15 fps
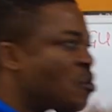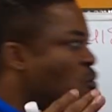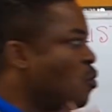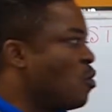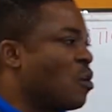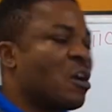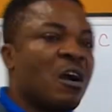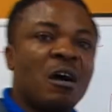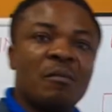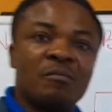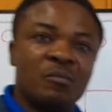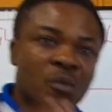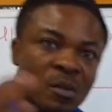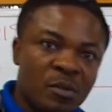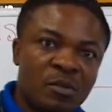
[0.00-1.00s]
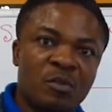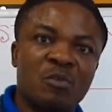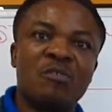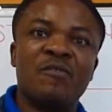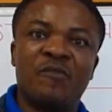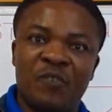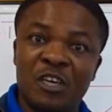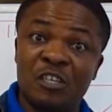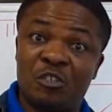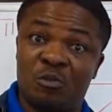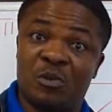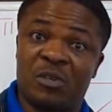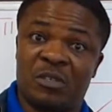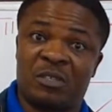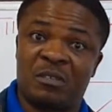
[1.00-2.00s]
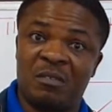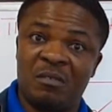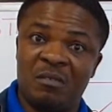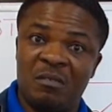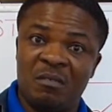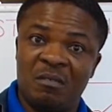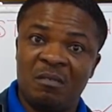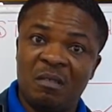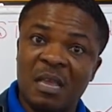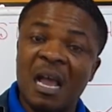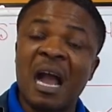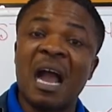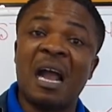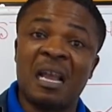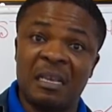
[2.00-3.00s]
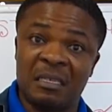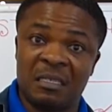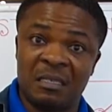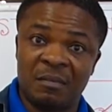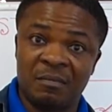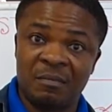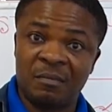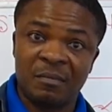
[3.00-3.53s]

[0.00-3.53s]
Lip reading: will come through visuals, the eyes.